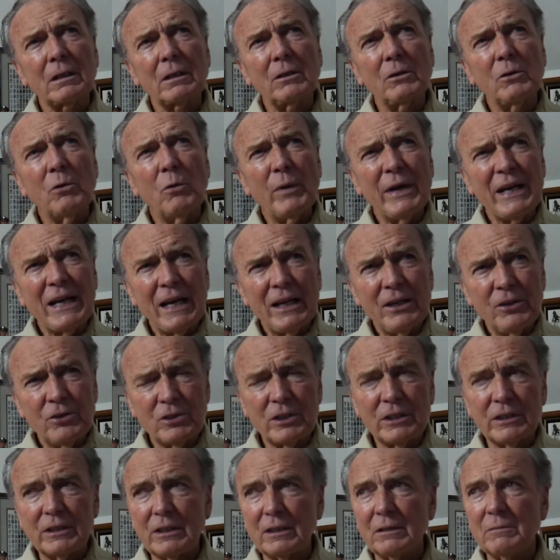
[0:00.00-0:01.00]
way I
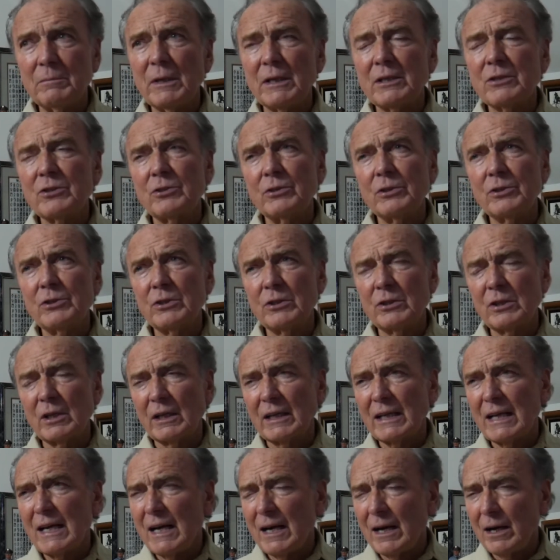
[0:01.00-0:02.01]
usually did my searches on
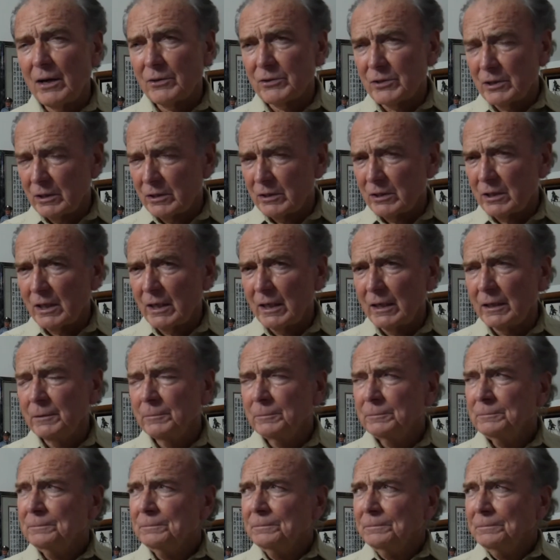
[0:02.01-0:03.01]
a house inside
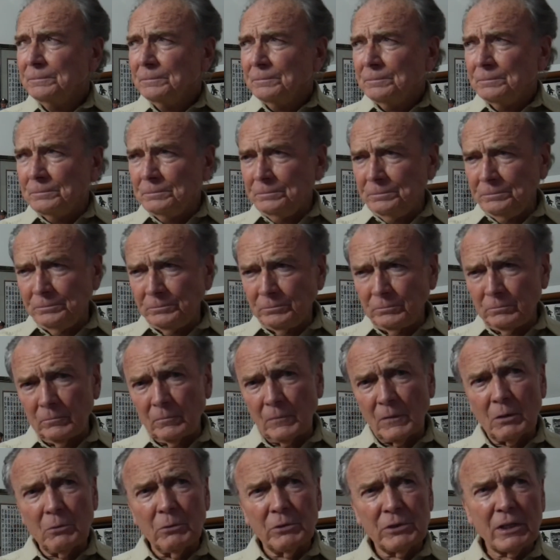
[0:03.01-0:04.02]

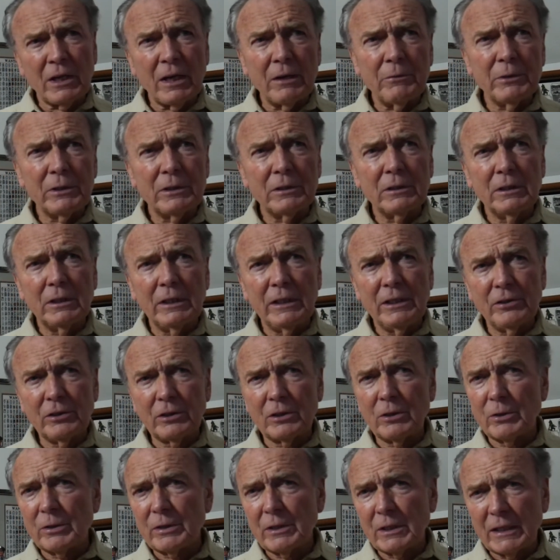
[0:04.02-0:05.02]
was I would either
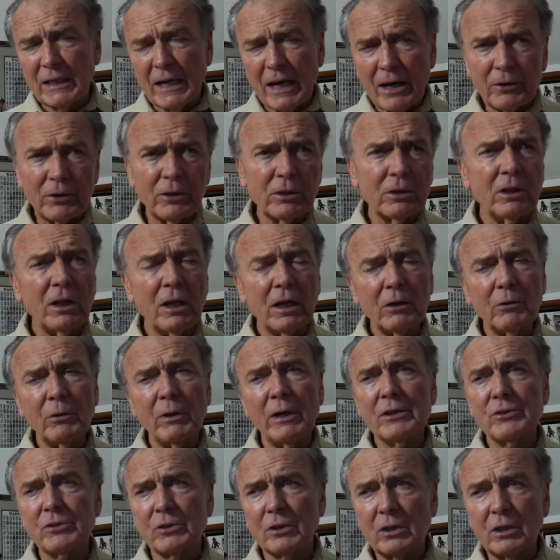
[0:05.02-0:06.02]
go
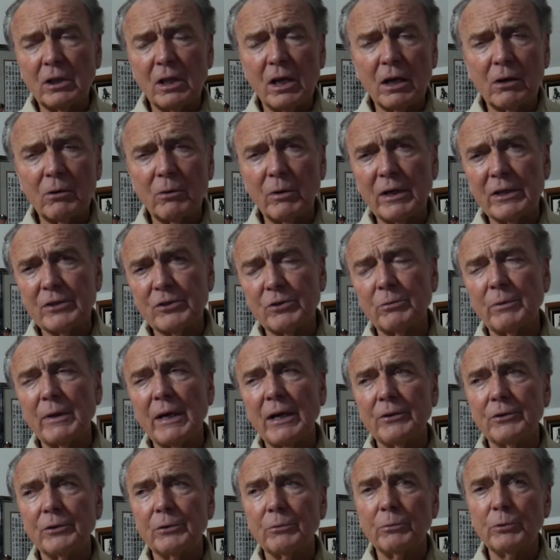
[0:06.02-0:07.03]
counterclockwise or clockwise
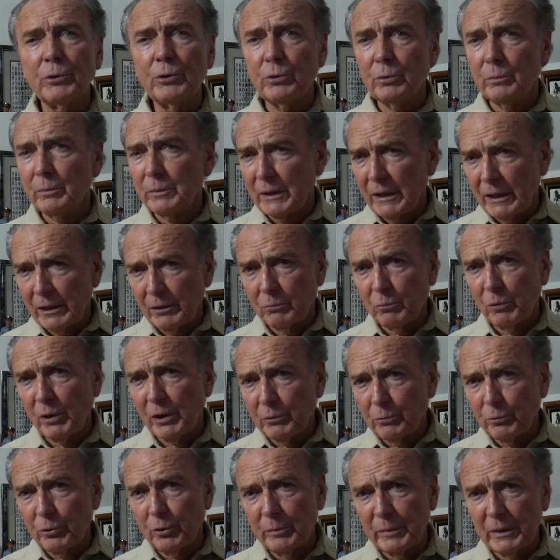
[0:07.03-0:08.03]
around the room and
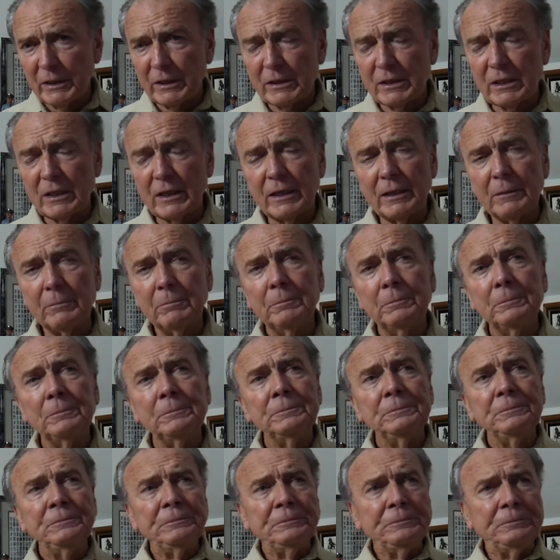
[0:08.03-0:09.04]
one room at a time.
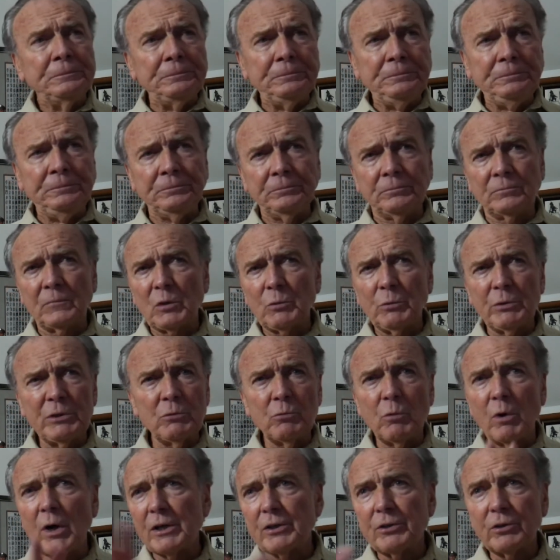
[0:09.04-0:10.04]
You wouldn't
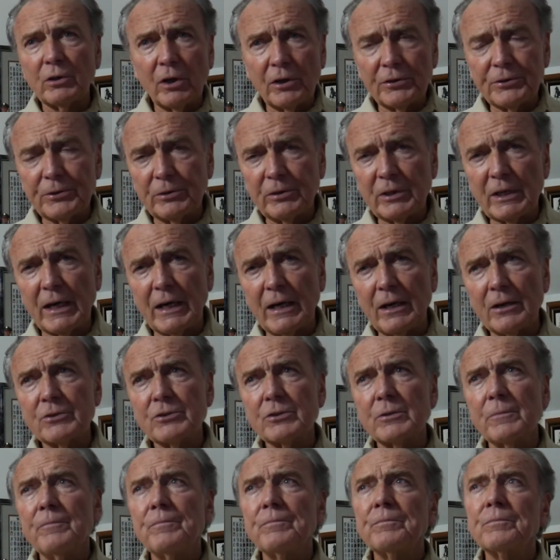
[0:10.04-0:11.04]
wander all through the
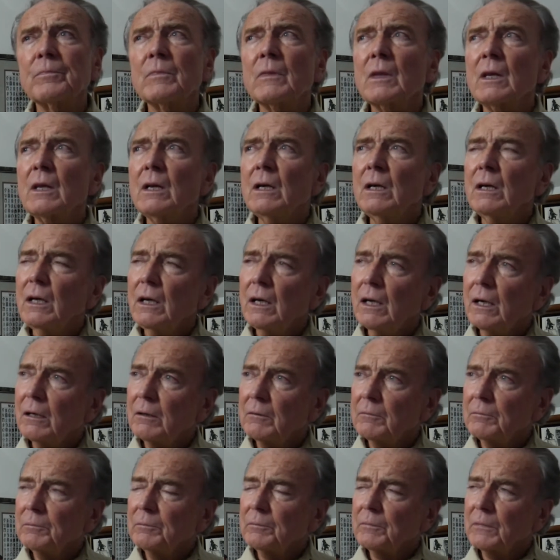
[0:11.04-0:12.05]
house.
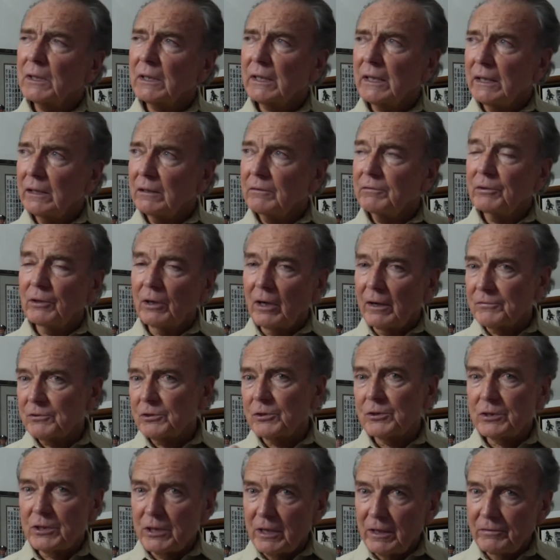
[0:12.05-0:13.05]
Again, for officer
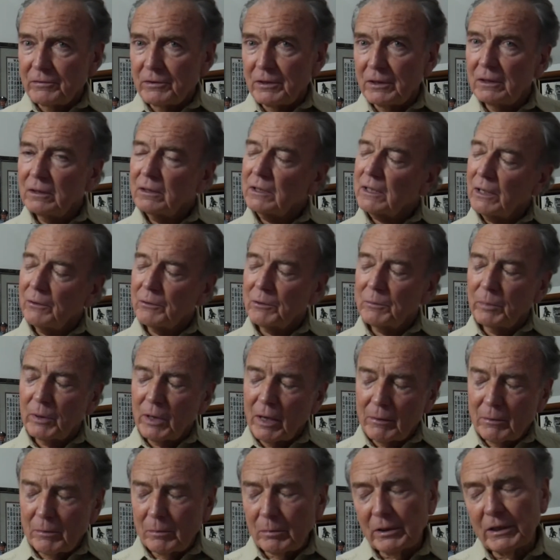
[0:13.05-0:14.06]
safety, that would
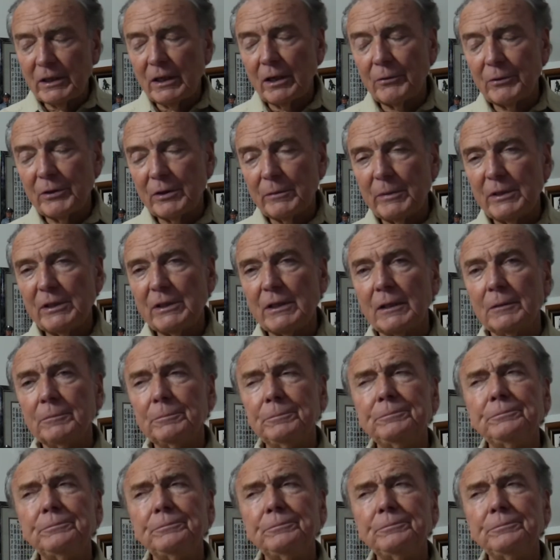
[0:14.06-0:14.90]
probably already be done.